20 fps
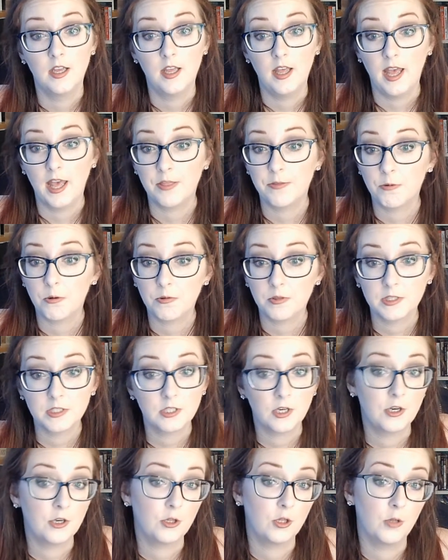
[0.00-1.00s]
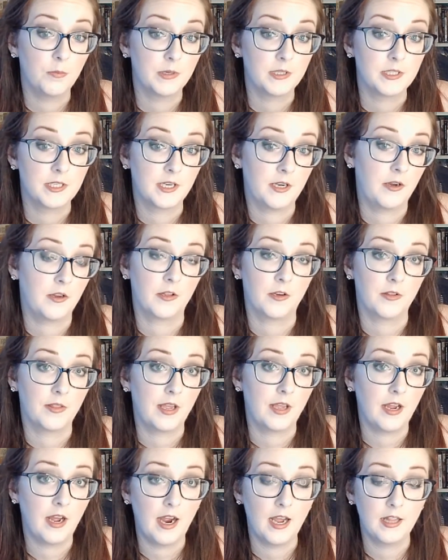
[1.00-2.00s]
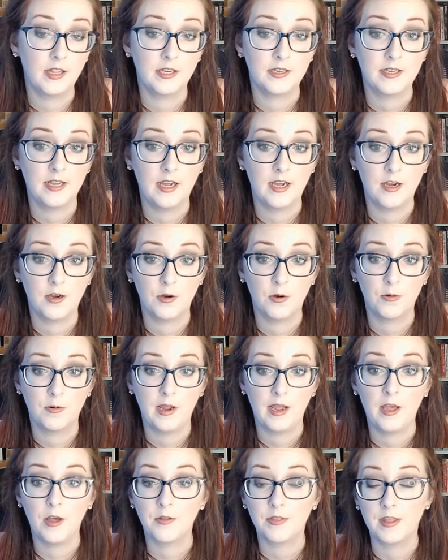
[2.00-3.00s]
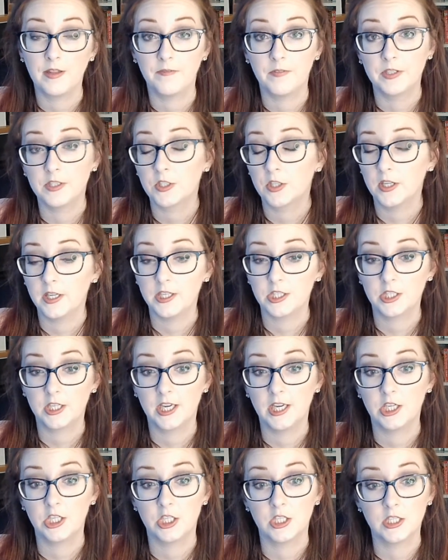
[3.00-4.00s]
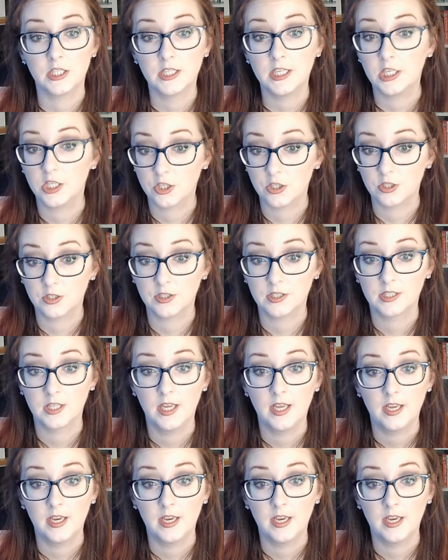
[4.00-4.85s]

And throughout this article in particular, they highlight how health and physical education teachers,